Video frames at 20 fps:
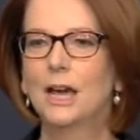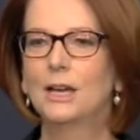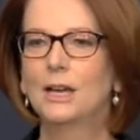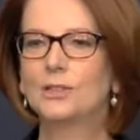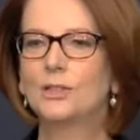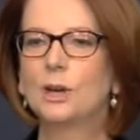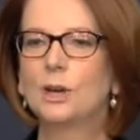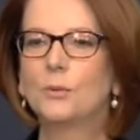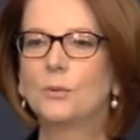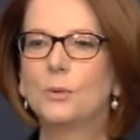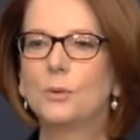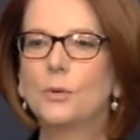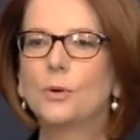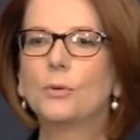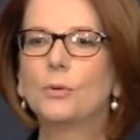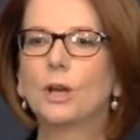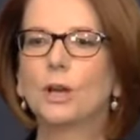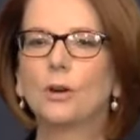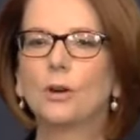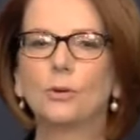so we will
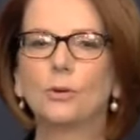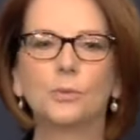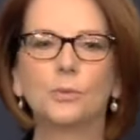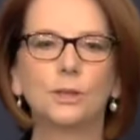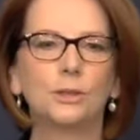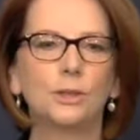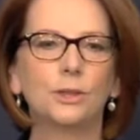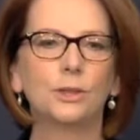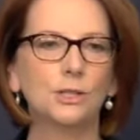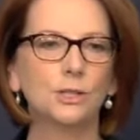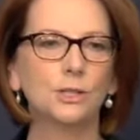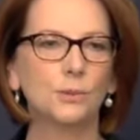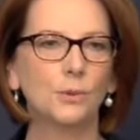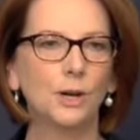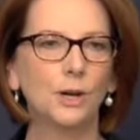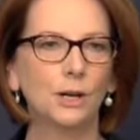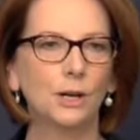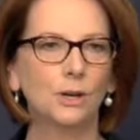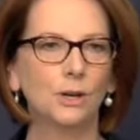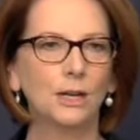get on with the
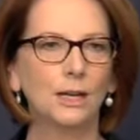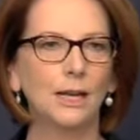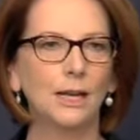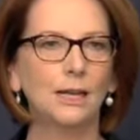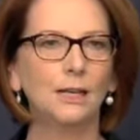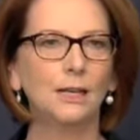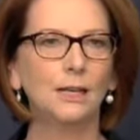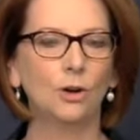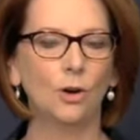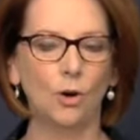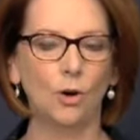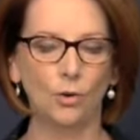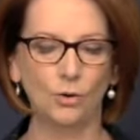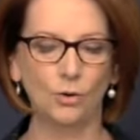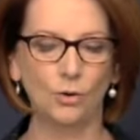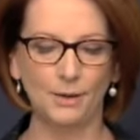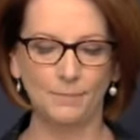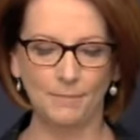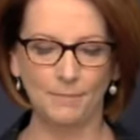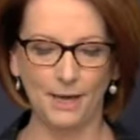swearing in
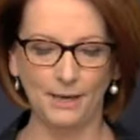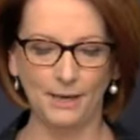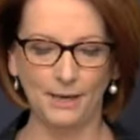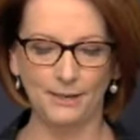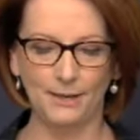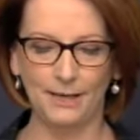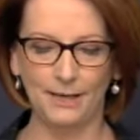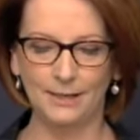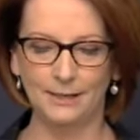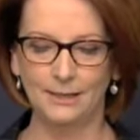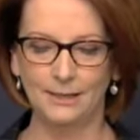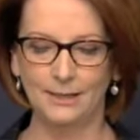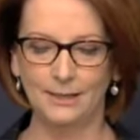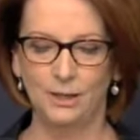on Monday.